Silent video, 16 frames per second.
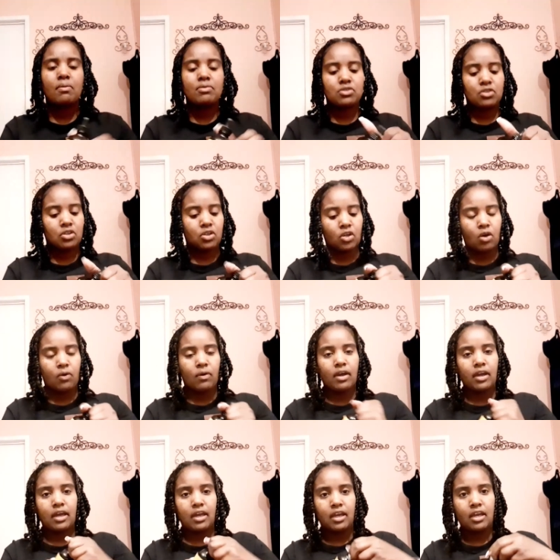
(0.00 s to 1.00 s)
just going to go
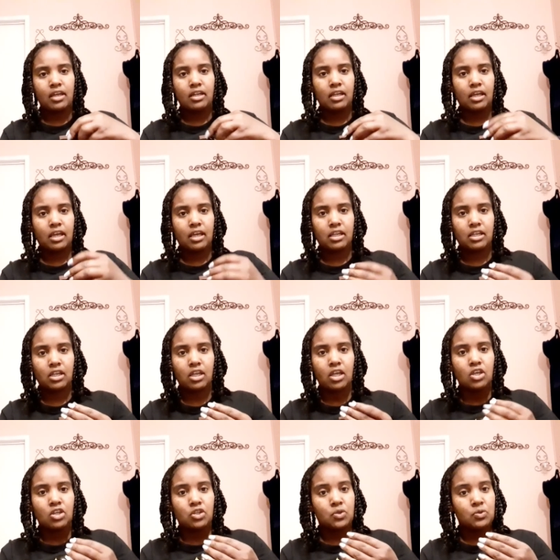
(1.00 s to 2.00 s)
ahead and
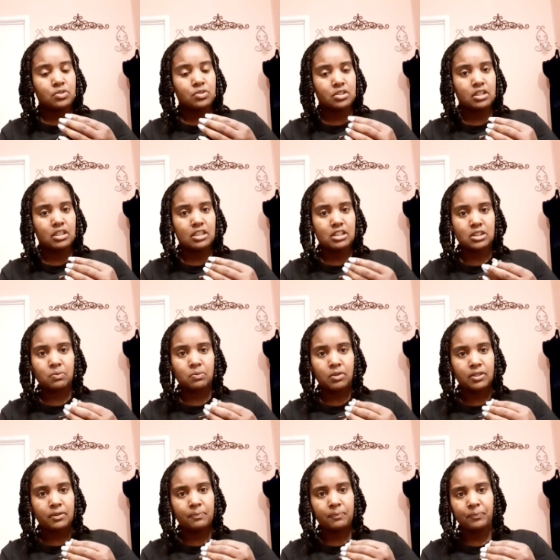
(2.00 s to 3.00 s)
use this
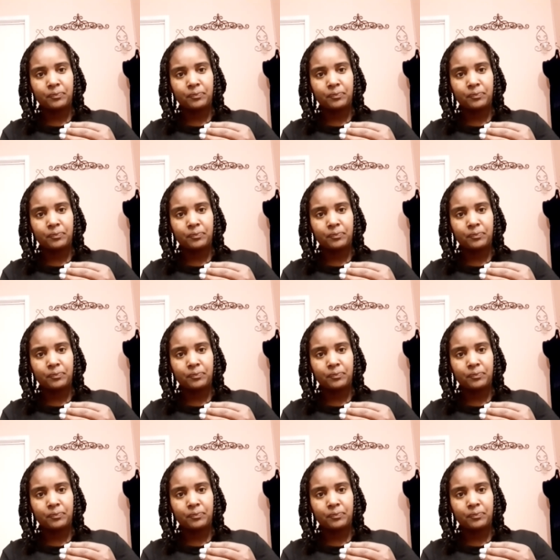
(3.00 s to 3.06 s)
one.